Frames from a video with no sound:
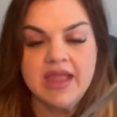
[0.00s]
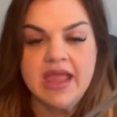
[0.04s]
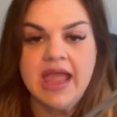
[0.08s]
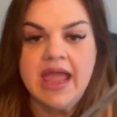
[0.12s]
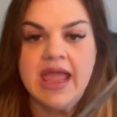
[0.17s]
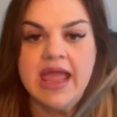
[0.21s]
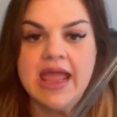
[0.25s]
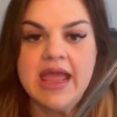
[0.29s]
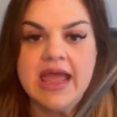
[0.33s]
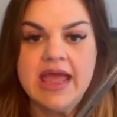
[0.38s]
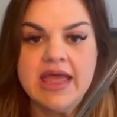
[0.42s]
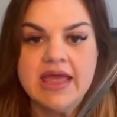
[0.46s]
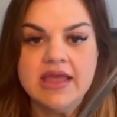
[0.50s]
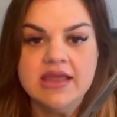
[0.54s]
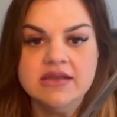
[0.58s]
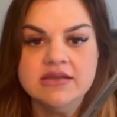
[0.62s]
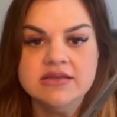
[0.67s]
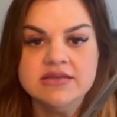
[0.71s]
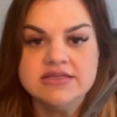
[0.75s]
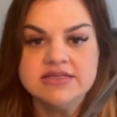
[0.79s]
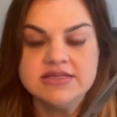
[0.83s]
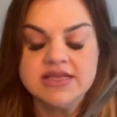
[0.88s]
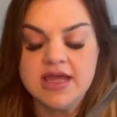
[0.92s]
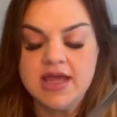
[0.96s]

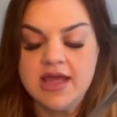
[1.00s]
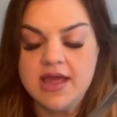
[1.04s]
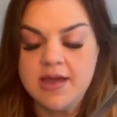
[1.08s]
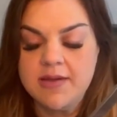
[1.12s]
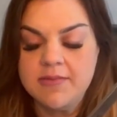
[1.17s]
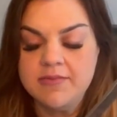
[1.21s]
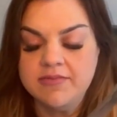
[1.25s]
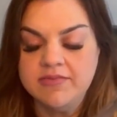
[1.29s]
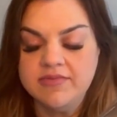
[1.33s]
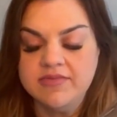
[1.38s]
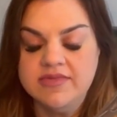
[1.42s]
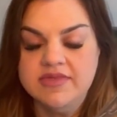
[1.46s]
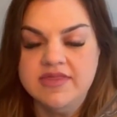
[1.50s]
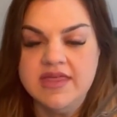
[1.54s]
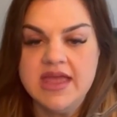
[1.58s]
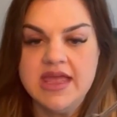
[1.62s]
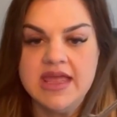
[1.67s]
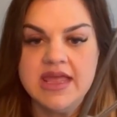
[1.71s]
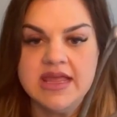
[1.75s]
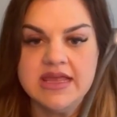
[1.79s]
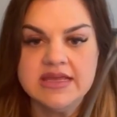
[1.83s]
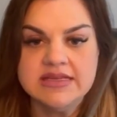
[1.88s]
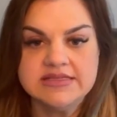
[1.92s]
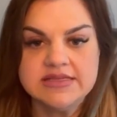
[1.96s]
and
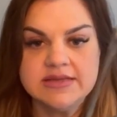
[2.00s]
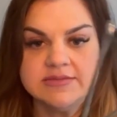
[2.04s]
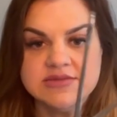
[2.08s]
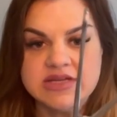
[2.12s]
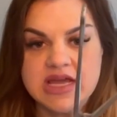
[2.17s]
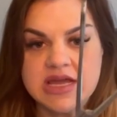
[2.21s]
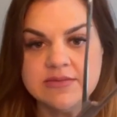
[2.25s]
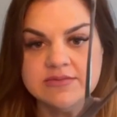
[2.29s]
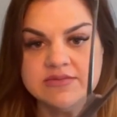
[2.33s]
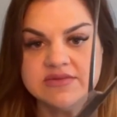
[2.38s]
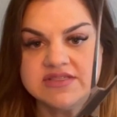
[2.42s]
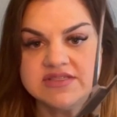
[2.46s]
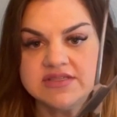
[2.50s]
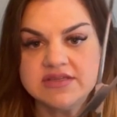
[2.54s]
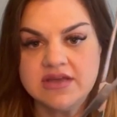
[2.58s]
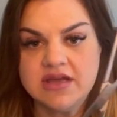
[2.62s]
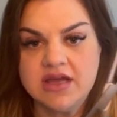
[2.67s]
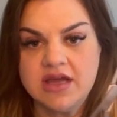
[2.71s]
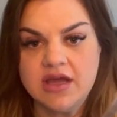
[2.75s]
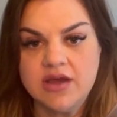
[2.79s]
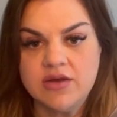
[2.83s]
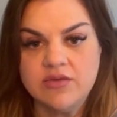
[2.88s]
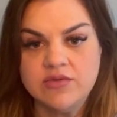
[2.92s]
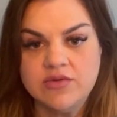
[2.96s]
they sometimes
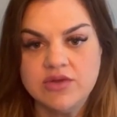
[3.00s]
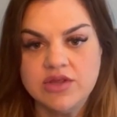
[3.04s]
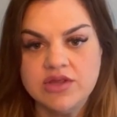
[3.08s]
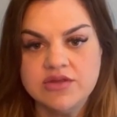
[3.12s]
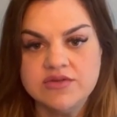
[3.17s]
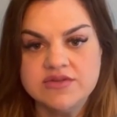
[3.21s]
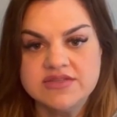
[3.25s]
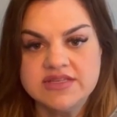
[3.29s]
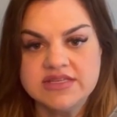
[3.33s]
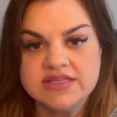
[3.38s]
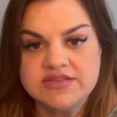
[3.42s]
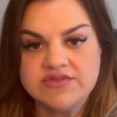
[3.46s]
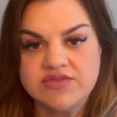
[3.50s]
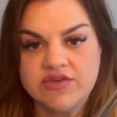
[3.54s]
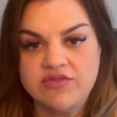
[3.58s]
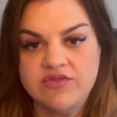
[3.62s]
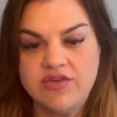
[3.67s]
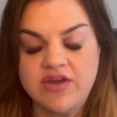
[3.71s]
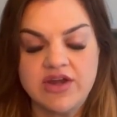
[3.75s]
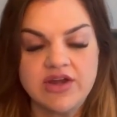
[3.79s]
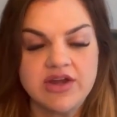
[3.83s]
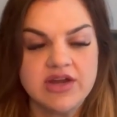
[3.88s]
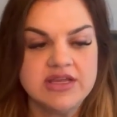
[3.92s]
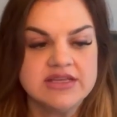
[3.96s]
will use this for
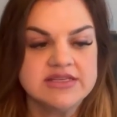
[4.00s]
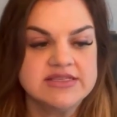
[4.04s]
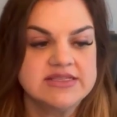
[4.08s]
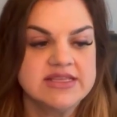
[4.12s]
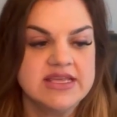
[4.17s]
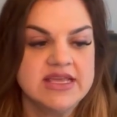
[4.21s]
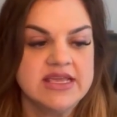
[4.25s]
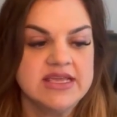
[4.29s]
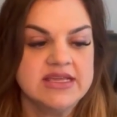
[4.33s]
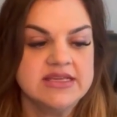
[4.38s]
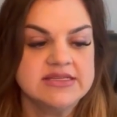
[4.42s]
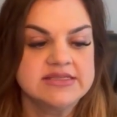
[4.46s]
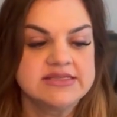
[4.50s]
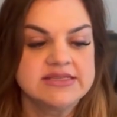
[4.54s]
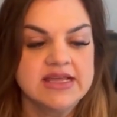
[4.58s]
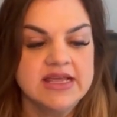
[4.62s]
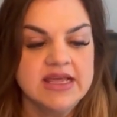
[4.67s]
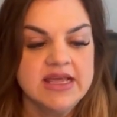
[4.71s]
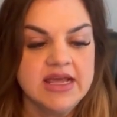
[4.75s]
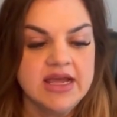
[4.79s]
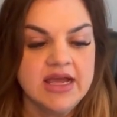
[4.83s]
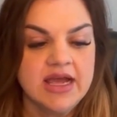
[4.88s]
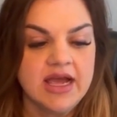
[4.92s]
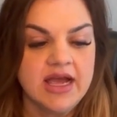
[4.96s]
various things.
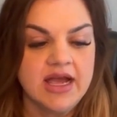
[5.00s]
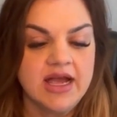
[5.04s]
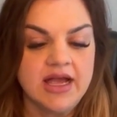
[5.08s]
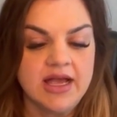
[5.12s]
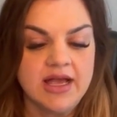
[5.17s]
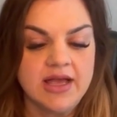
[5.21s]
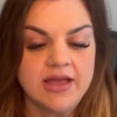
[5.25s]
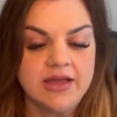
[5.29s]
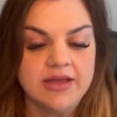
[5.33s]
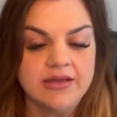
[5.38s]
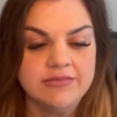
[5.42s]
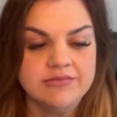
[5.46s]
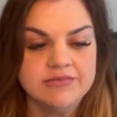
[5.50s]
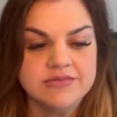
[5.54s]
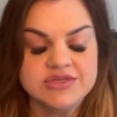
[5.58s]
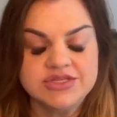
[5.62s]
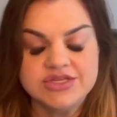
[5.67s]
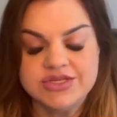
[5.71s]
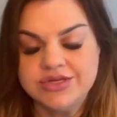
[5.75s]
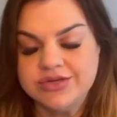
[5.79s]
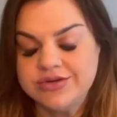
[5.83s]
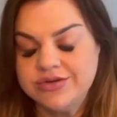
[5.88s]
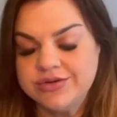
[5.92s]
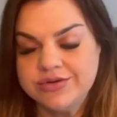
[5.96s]

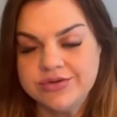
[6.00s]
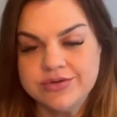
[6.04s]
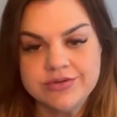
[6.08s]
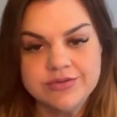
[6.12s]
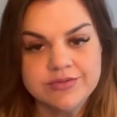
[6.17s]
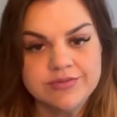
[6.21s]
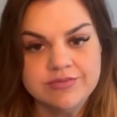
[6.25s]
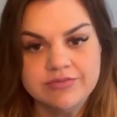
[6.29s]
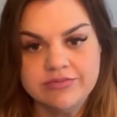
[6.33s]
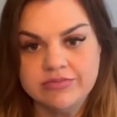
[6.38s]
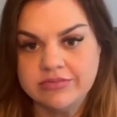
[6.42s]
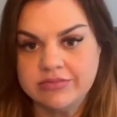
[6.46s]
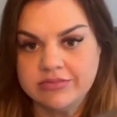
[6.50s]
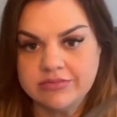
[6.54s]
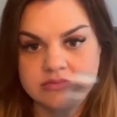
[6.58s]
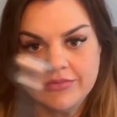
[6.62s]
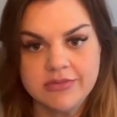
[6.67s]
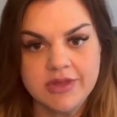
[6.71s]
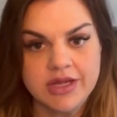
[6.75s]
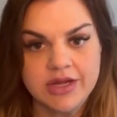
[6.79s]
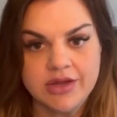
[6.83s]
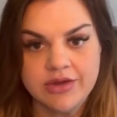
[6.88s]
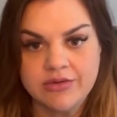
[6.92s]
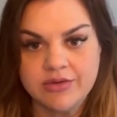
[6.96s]
To,
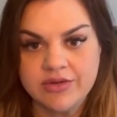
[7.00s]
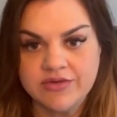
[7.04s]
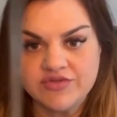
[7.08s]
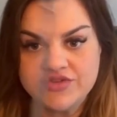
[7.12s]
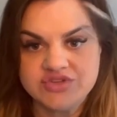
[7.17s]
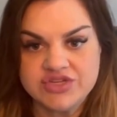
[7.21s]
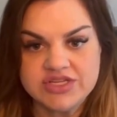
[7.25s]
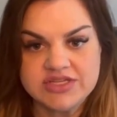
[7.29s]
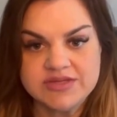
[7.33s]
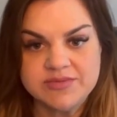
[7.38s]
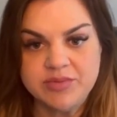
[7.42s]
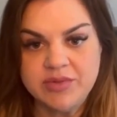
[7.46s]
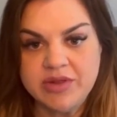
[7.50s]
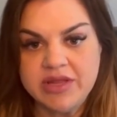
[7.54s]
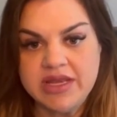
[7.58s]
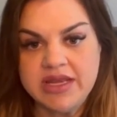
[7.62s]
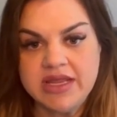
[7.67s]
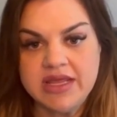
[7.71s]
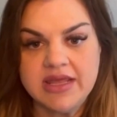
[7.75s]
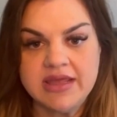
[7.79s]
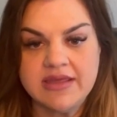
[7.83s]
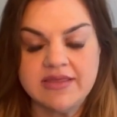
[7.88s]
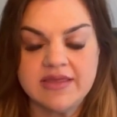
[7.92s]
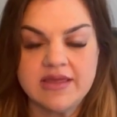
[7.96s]
if she's
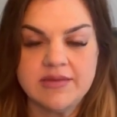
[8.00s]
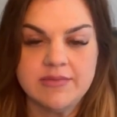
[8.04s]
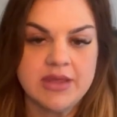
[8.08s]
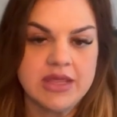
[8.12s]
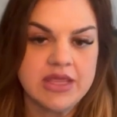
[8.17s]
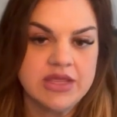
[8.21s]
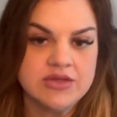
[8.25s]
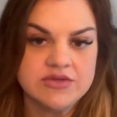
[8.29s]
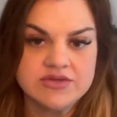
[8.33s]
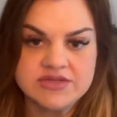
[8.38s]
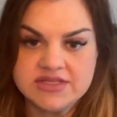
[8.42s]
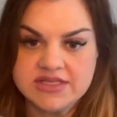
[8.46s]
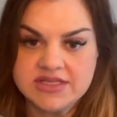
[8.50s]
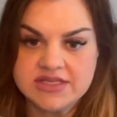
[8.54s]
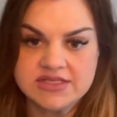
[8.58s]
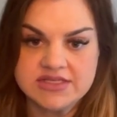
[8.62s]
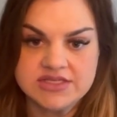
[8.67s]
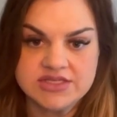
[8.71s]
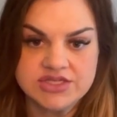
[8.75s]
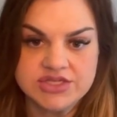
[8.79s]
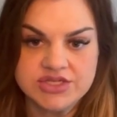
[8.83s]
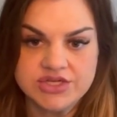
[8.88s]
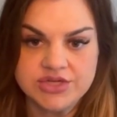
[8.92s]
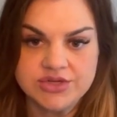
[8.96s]
bleeding, they may use
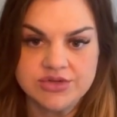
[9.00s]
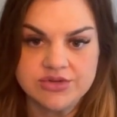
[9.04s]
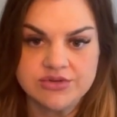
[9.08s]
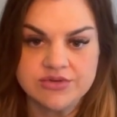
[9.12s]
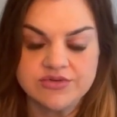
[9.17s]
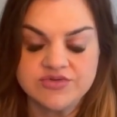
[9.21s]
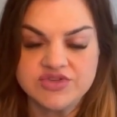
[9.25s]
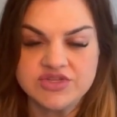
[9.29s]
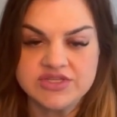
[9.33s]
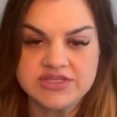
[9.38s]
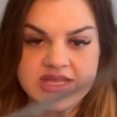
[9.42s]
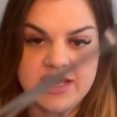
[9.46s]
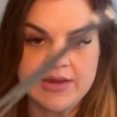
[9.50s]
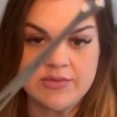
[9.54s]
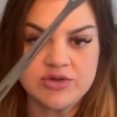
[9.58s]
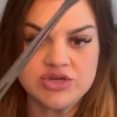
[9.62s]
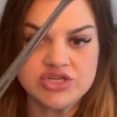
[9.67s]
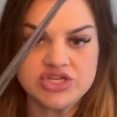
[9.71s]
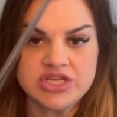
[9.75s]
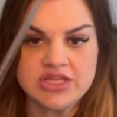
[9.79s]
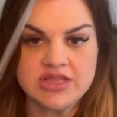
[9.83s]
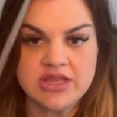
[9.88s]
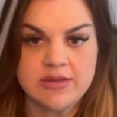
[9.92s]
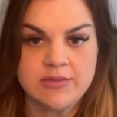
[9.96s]
this if she's
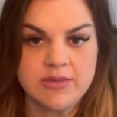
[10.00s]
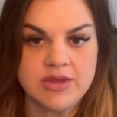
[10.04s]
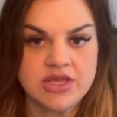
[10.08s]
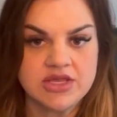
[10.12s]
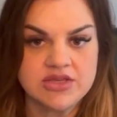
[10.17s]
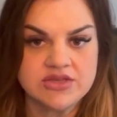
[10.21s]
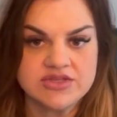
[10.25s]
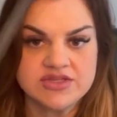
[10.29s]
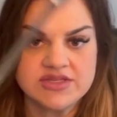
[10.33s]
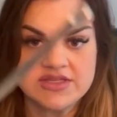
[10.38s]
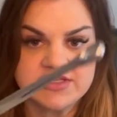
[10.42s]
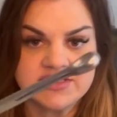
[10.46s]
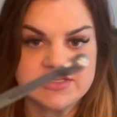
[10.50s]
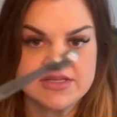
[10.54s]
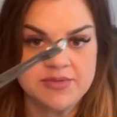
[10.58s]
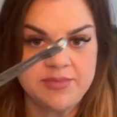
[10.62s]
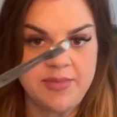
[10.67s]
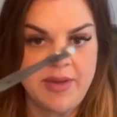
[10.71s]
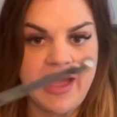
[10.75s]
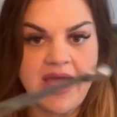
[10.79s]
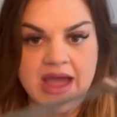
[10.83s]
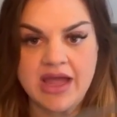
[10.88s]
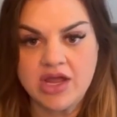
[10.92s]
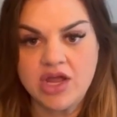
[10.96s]
hemorrhaging, they may use this to
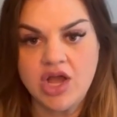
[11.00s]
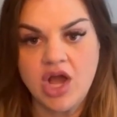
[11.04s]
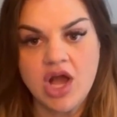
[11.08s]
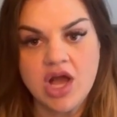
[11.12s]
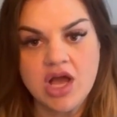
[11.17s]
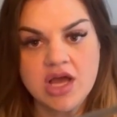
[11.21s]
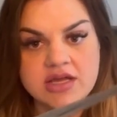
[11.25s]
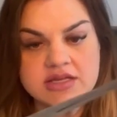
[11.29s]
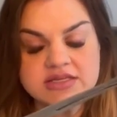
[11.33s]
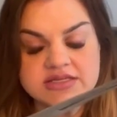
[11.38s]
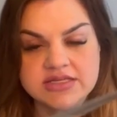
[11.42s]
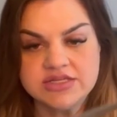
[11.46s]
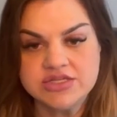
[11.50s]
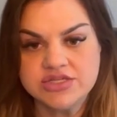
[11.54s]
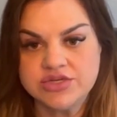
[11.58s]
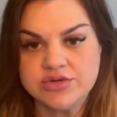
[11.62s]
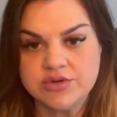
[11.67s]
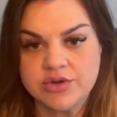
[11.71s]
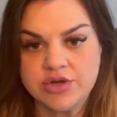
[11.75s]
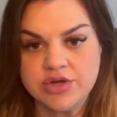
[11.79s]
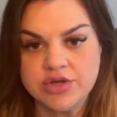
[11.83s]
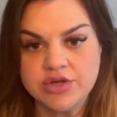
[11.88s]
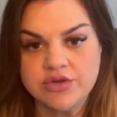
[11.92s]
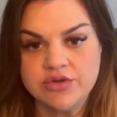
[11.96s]
pat gauze into
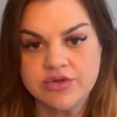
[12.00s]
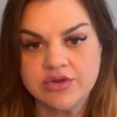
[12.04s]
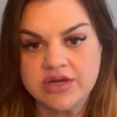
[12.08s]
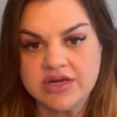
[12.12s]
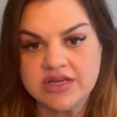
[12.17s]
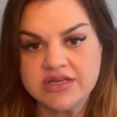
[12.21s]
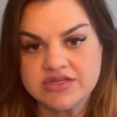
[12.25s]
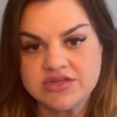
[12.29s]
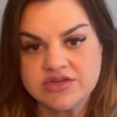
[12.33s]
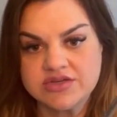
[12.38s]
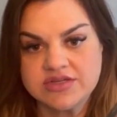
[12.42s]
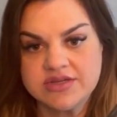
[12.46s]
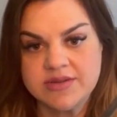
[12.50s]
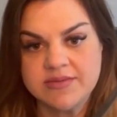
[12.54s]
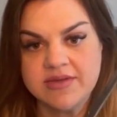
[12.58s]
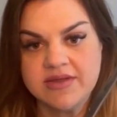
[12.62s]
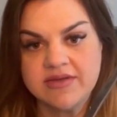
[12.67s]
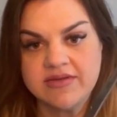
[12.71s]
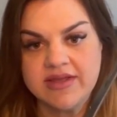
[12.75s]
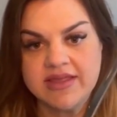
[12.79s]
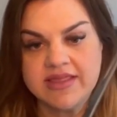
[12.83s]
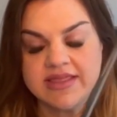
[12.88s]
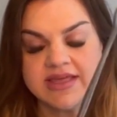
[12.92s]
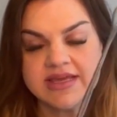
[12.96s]
her uterus or something
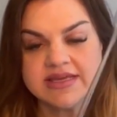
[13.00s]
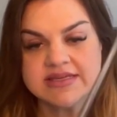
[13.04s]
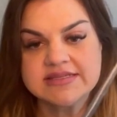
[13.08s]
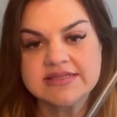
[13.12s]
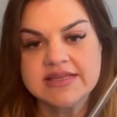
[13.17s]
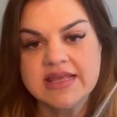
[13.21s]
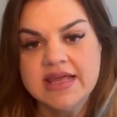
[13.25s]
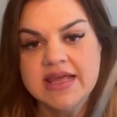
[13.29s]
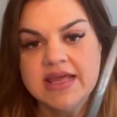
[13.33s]
like this.